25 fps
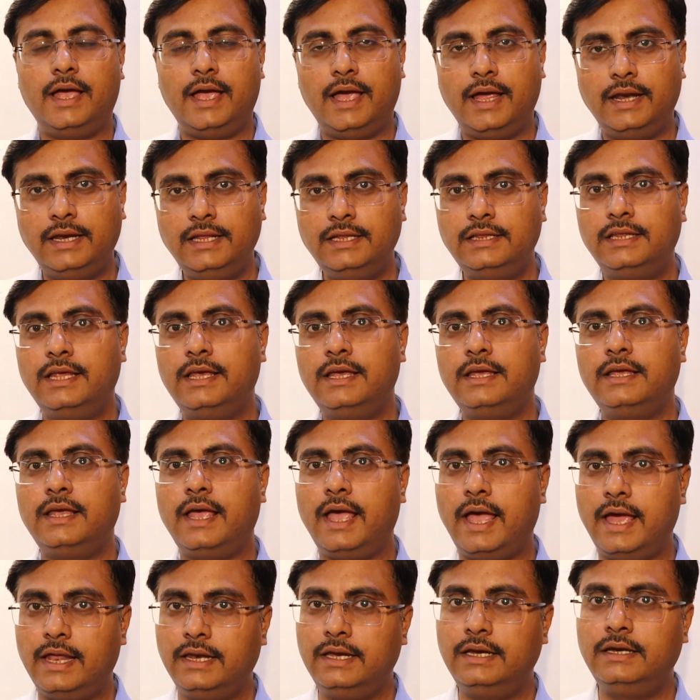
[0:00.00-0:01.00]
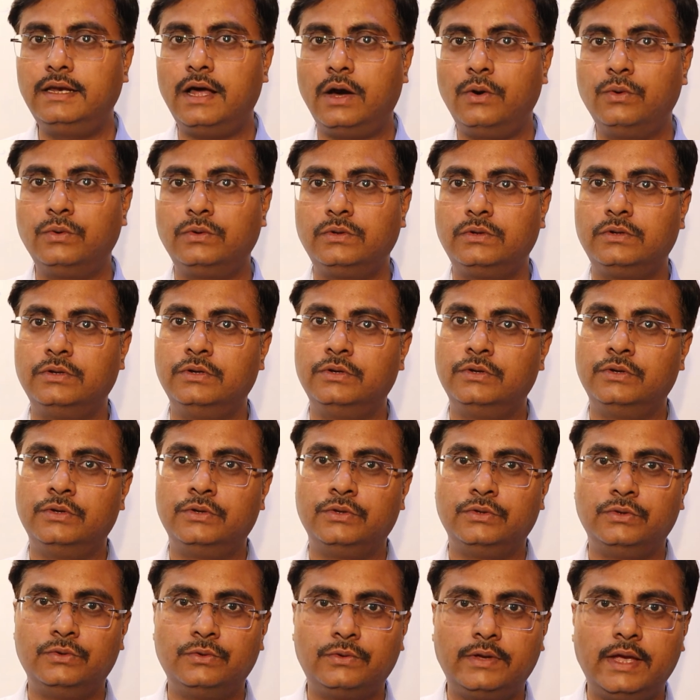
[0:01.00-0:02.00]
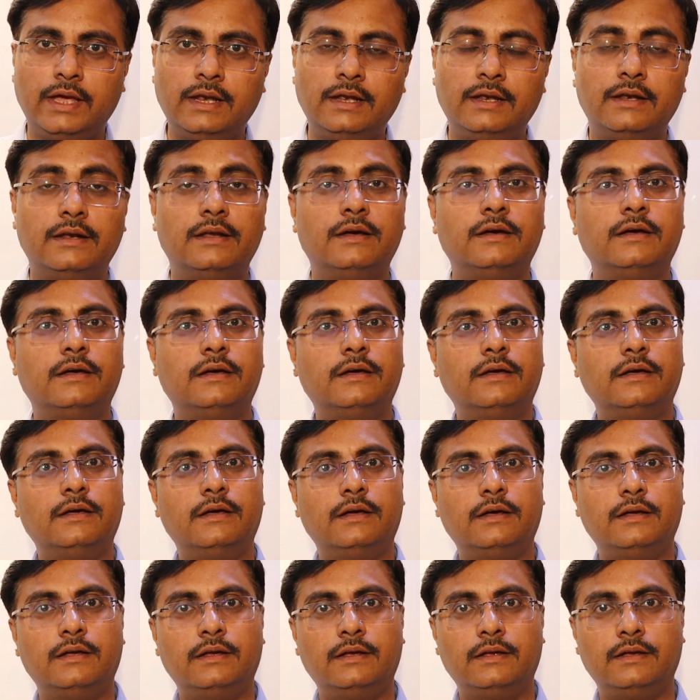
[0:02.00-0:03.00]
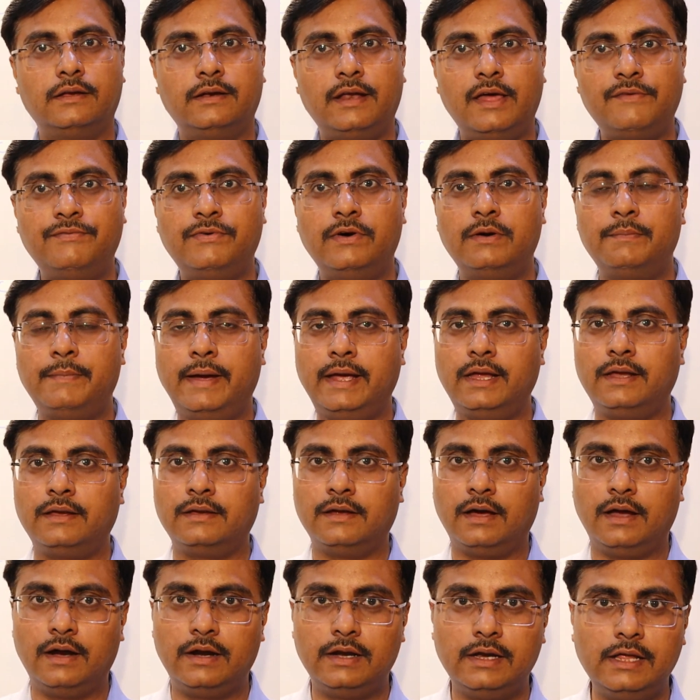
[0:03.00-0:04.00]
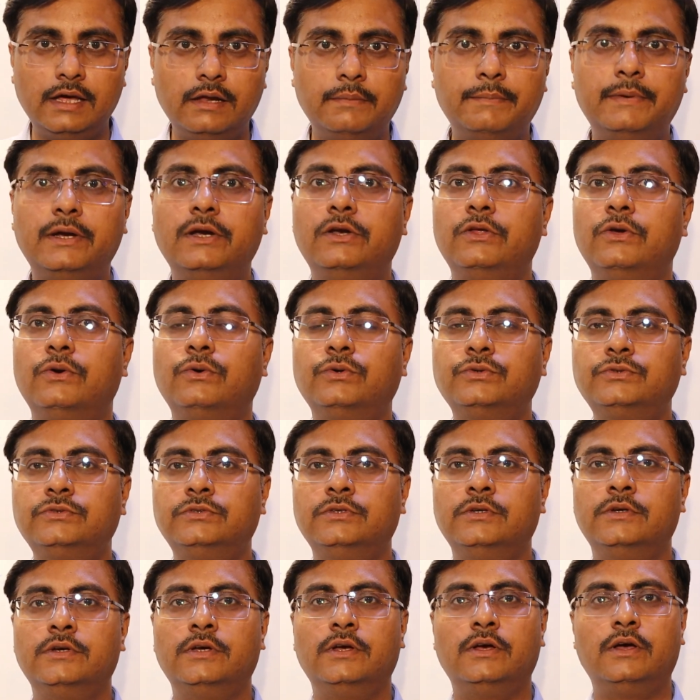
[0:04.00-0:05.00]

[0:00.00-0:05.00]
Anything, any doubt, you can refer my earlier videos.